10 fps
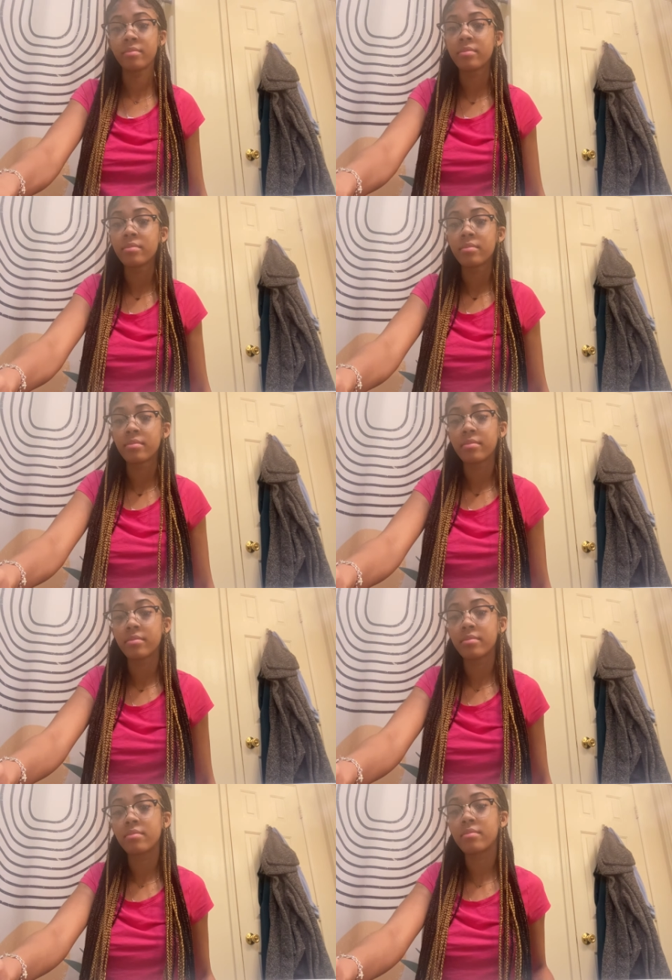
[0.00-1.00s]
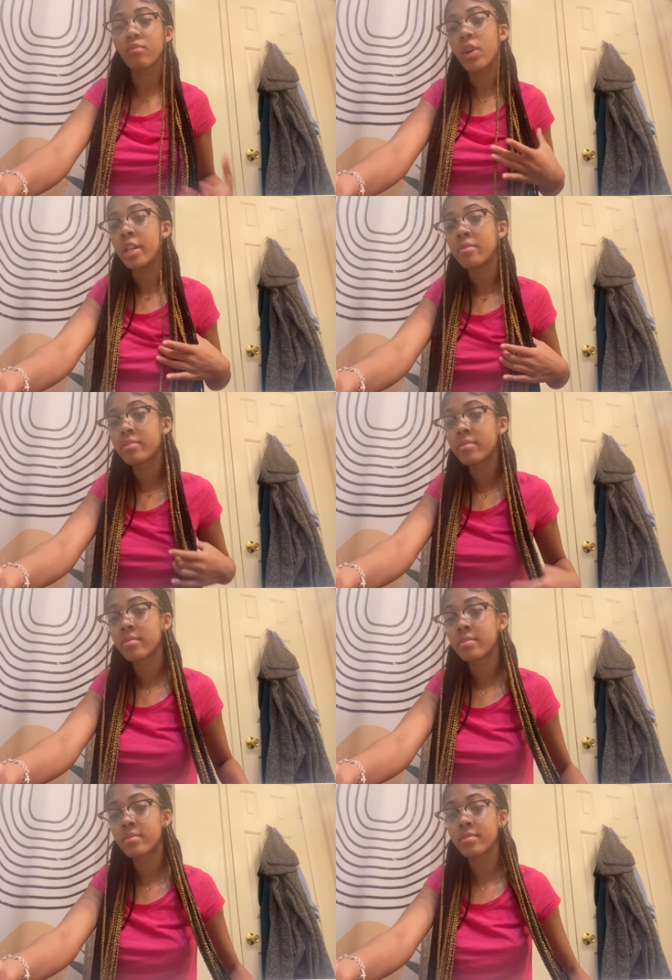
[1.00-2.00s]
Right. Nigga, I'm not
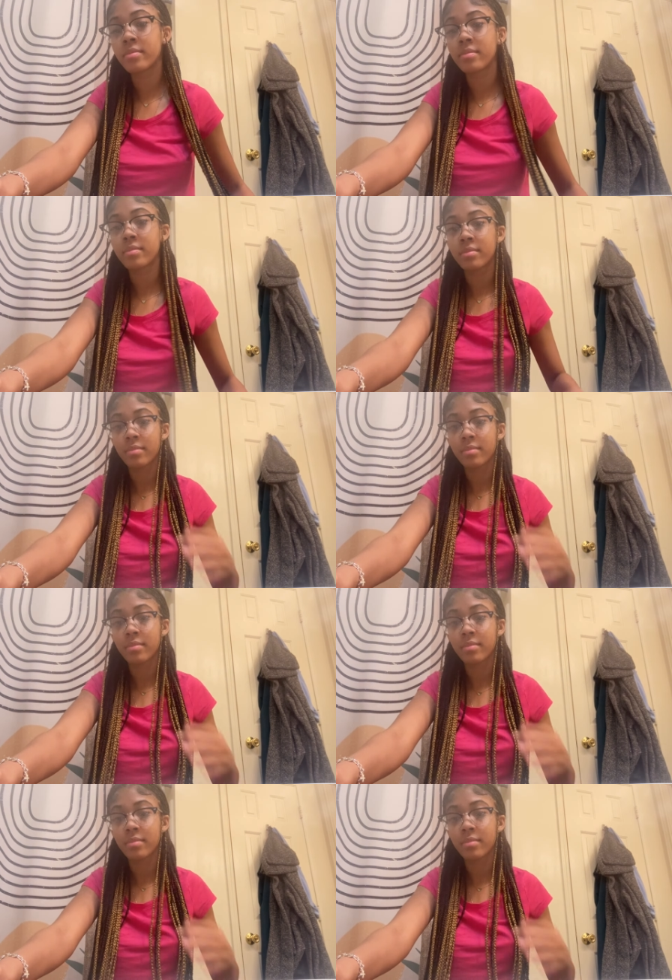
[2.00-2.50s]
finna drive over